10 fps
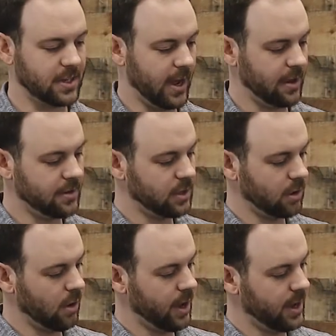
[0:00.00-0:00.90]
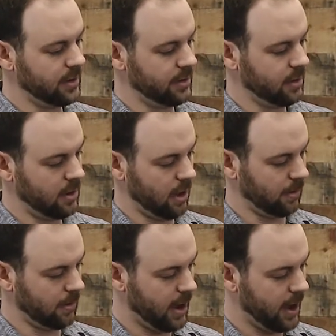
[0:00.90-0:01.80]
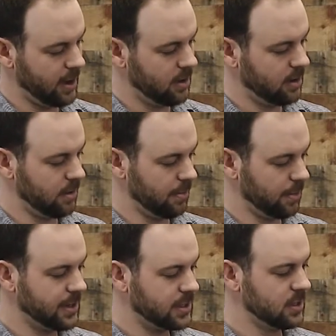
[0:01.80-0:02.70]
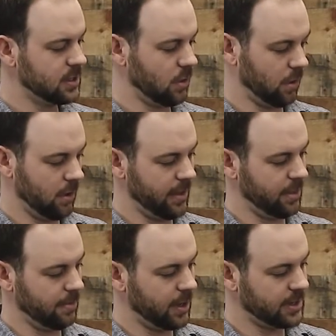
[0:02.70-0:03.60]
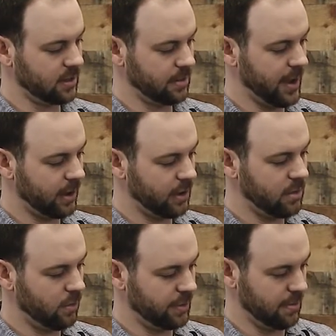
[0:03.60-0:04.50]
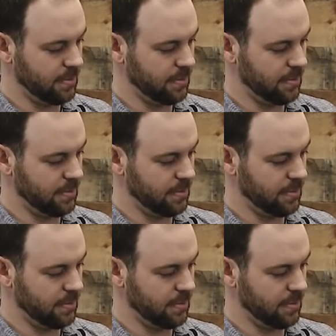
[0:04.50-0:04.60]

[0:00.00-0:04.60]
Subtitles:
side. So go ahead and align the pluses, or align the plus on the battery with the